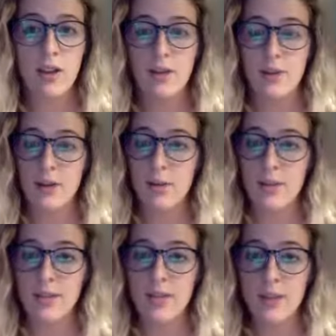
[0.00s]
For your
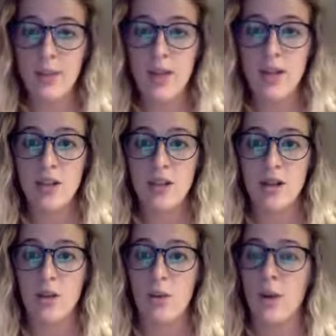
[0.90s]
business page, you're going
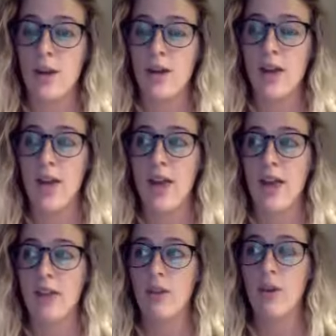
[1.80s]
to want
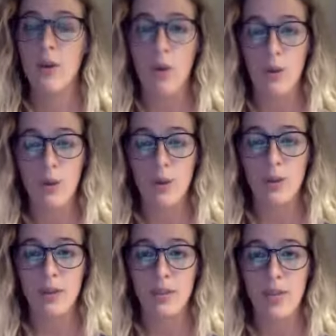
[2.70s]
a logo or
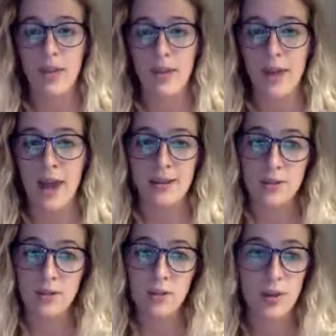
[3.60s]
something that has to
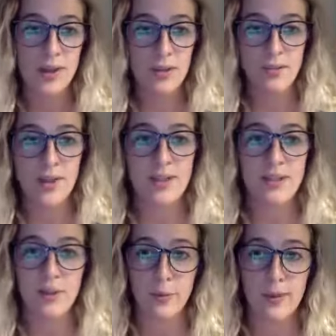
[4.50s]
do with the face
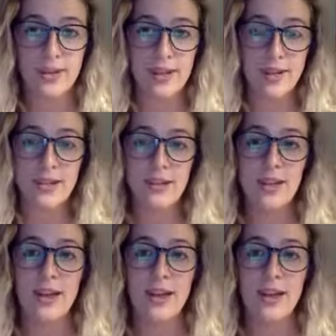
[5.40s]
of your business,